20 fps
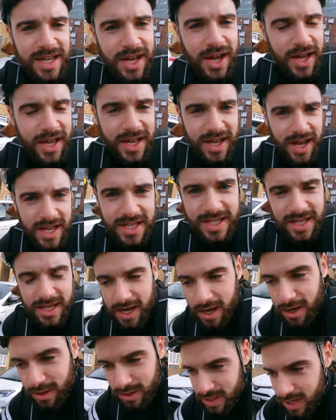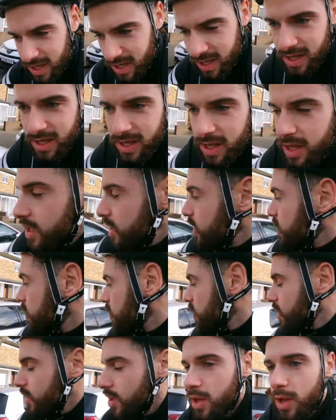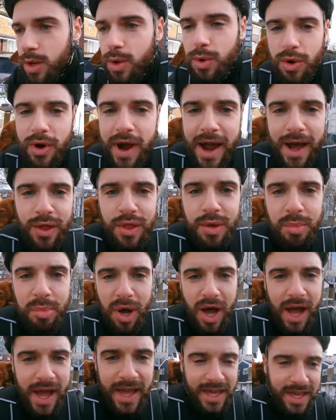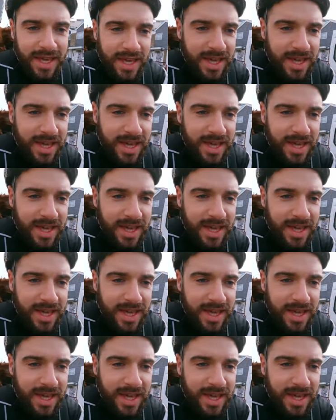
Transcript: it going, guys and girls? We're out on the bike.